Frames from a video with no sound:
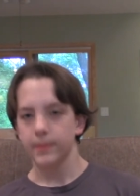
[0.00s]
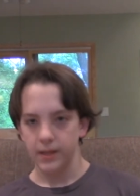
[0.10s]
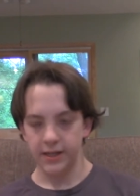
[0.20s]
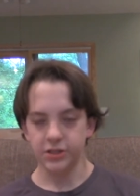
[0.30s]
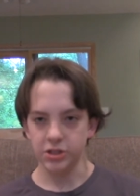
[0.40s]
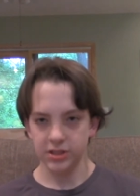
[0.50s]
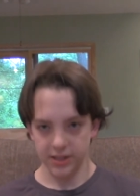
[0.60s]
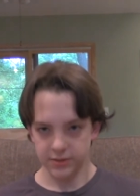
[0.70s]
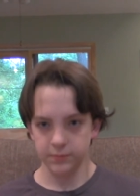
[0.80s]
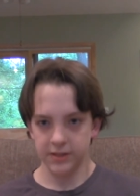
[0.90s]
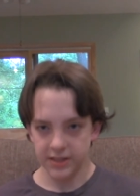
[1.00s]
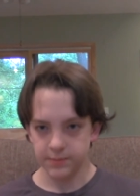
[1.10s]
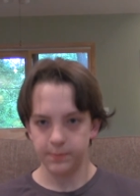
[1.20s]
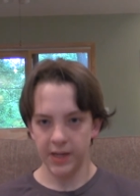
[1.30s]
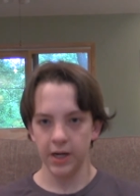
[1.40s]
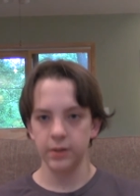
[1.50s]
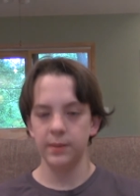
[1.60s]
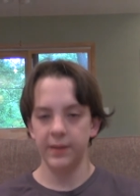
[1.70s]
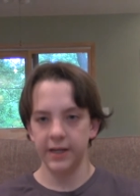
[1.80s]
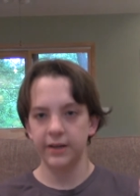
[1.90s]
It just it's, gets bigger and
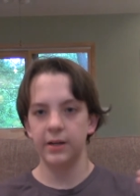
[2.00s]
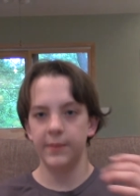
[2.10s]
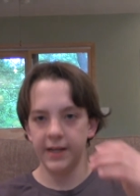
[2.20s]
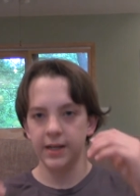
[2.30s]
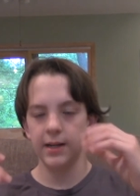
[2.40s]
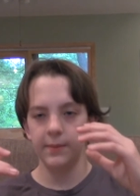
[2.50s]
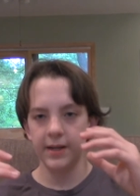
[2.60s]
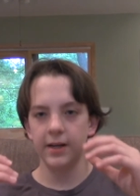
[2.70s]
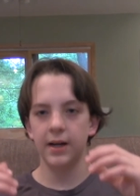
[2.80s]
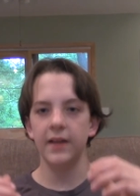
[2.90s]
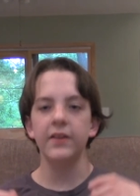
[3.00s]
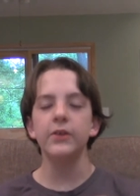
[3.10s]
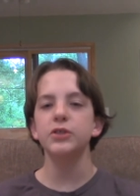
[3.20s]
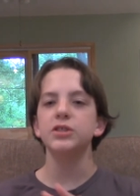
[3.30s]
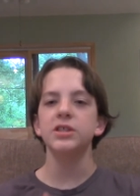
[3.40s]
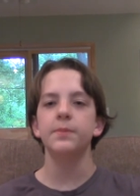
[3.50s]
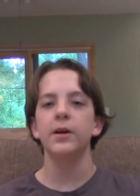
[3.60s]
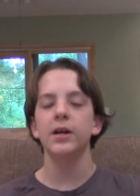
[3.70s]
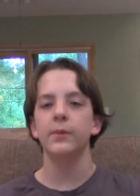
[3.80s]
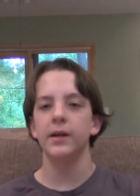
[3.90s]
bigger and bigger and bigger. And then there's just this
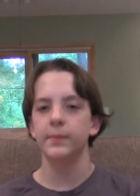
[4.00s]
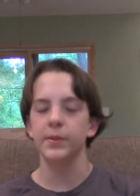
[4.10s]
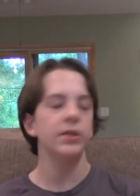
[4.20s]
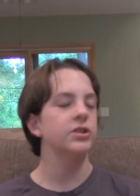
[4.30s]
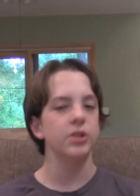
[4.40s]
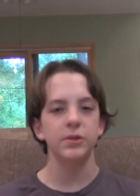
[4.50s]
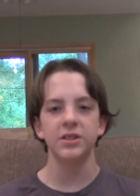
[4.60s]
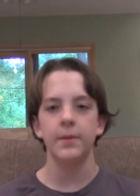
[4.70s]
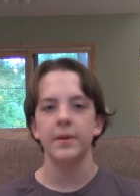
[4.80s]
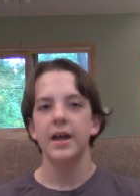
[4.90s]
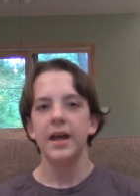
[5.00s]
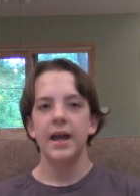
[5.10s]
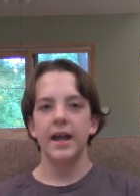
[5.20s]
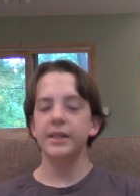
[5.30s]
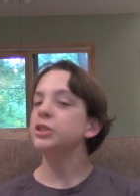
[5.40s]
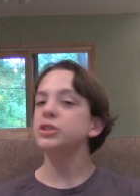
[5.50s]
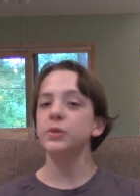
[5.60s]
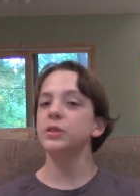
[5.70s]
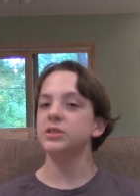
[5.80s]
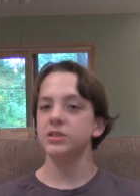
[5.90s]
part where Burr shows up and he just
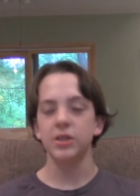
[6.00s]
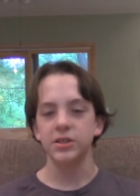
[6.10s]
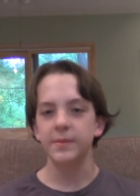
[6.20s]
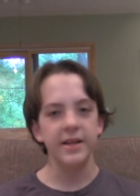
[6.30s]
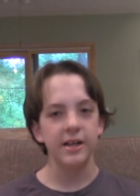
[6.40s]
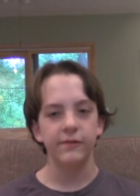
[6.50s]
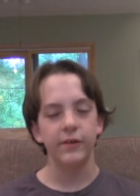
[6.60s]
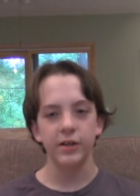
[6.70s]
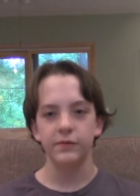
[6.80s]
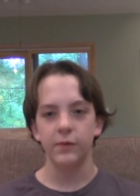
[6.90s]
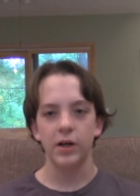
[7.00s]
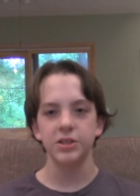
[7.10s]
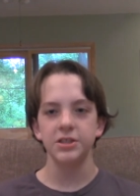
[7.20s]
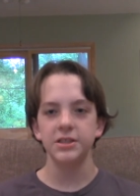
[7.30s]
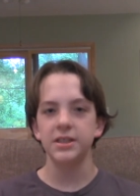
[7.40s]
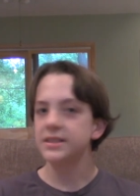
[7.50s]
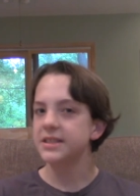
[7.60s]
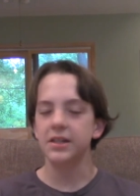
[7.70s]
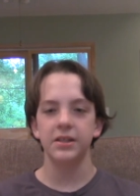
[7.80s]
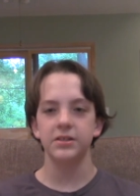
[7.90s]
sort of starts making fun of Washington
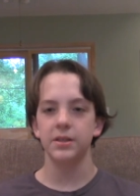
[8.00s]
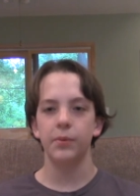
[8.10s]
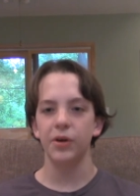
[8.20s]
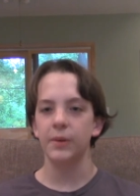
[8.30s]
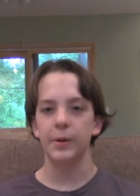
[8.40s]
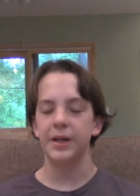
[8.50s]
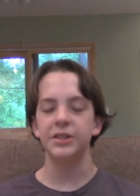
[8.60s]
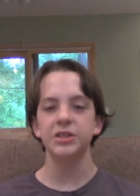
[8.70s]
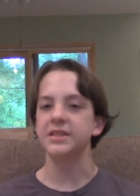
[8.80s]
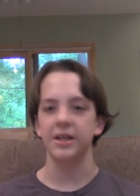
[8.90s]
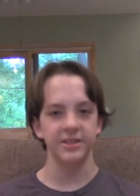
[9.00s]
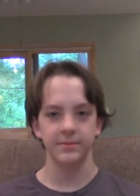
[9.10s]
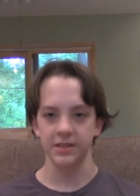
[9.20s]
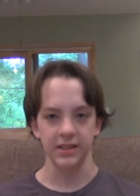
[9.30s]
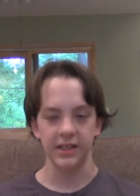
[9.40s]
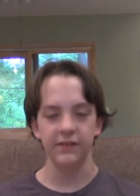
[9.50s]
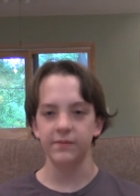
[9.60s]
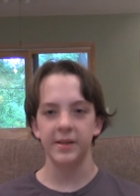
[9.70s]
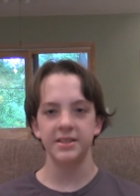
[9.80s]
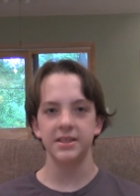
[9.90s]
until there's a point where he just tells him to leave,
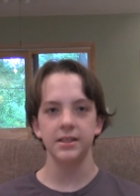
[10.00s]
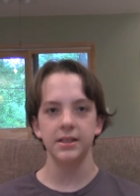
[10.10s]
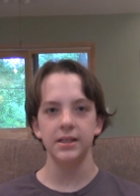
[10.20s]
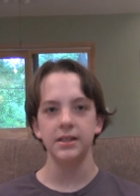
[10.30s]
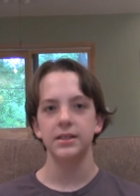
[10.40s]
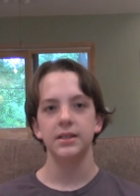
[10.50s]
basically.